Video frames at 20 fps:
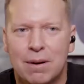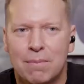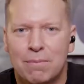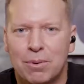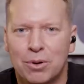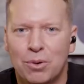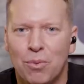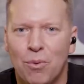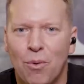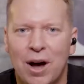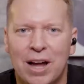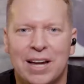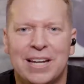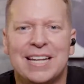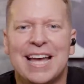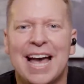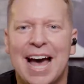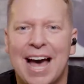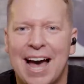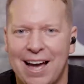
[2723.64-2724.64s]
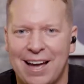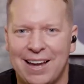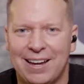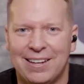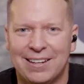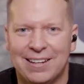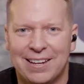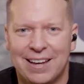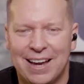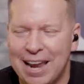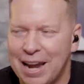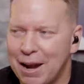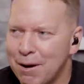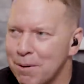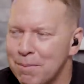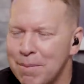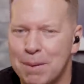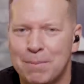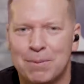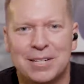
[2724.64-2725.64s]
but one guy, and I
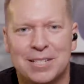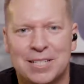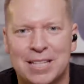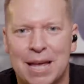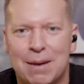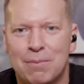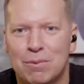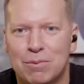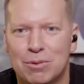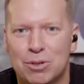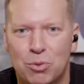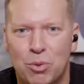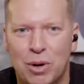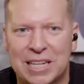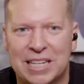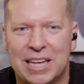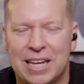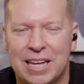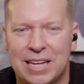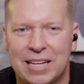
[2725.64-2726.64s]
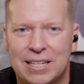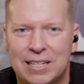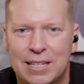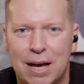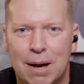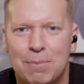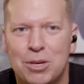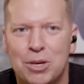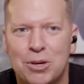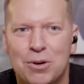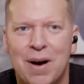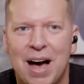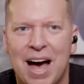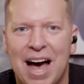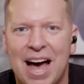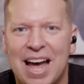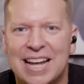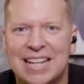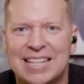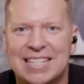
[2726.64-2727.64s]
remember his name, it was Wittke, W
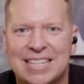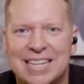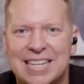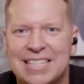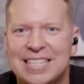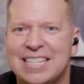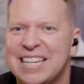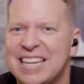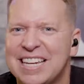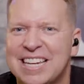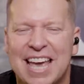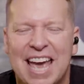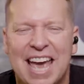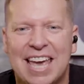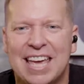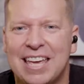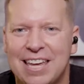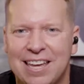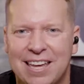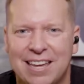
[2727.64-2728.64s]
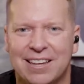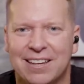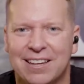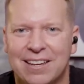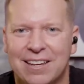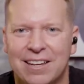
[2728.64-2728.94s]
I T T K E.